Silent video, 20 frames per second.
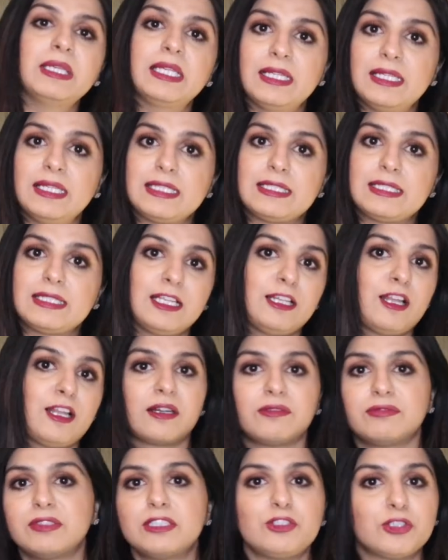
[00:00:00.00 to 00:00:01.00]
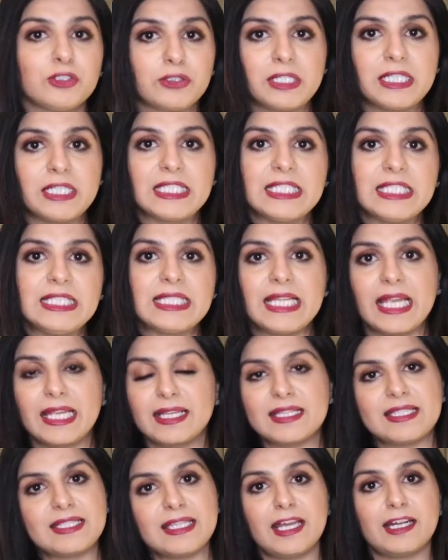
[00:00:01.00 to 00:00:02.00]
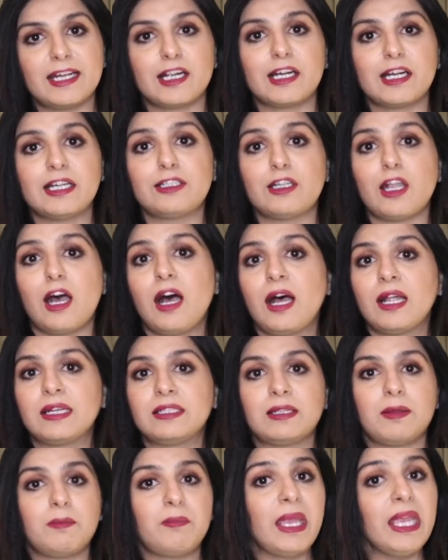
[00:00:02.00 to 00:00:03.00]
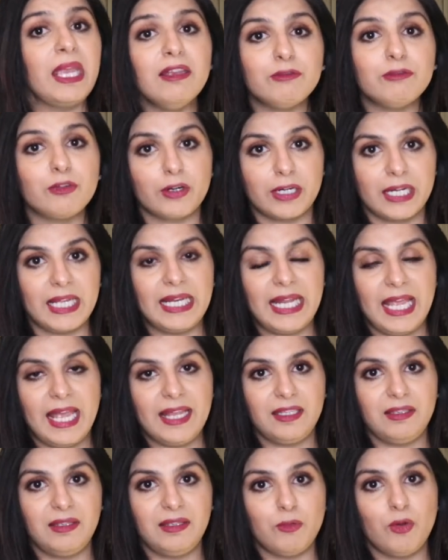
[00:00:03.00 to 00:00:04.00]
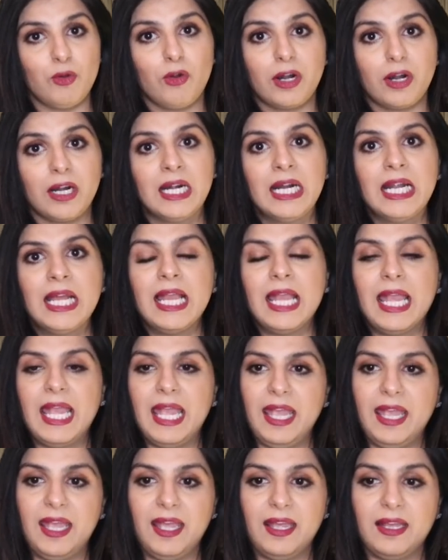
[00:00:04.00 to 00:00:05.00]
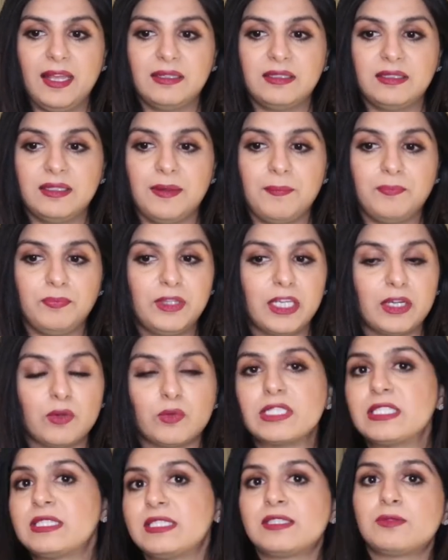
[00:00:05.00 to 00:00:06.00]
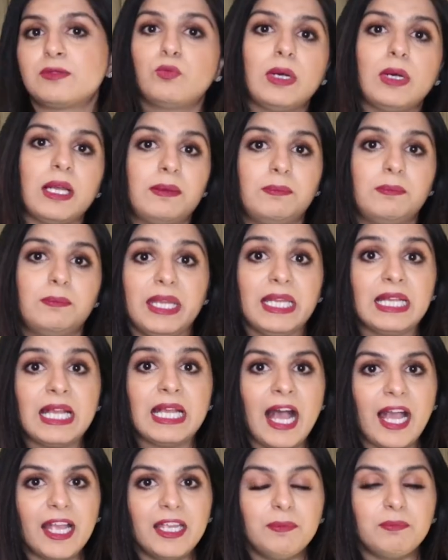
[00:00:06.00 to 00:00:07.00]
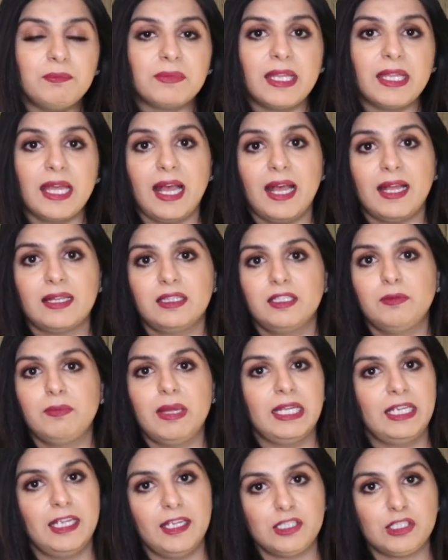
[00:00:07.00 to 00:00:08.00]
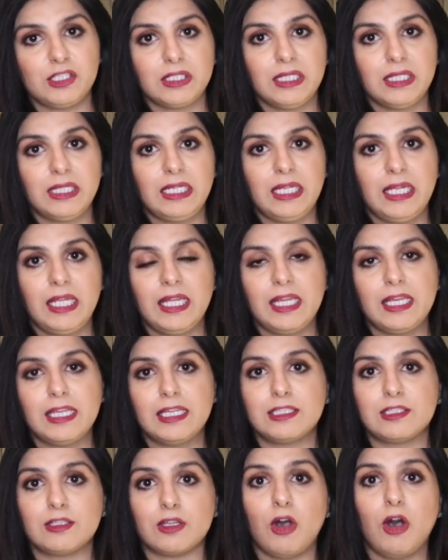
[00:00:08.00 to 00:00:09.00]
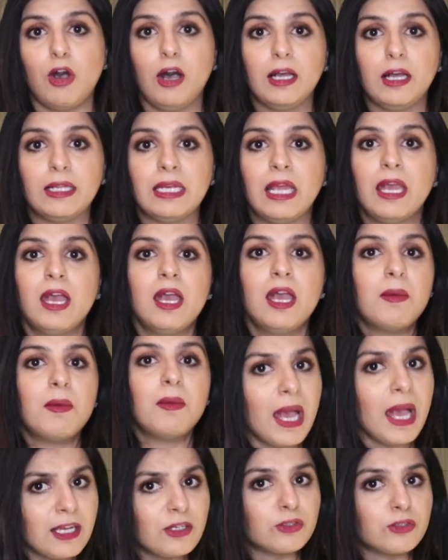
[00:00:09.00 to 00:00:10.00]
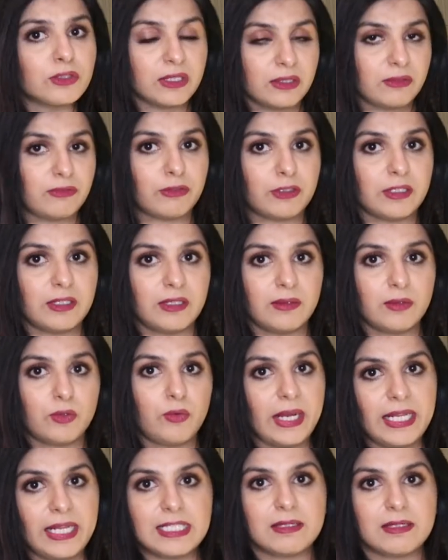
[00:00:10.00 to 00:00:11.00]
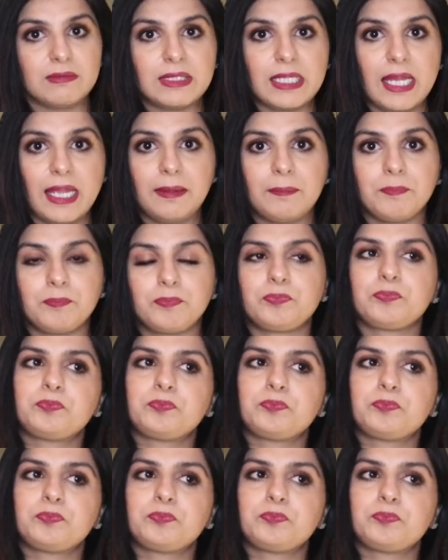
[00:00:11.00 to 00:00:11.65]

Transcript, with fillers: because a lot of insurances like I said are not paying for it anymore and there was this one big hype that the medication is on back order for quite some time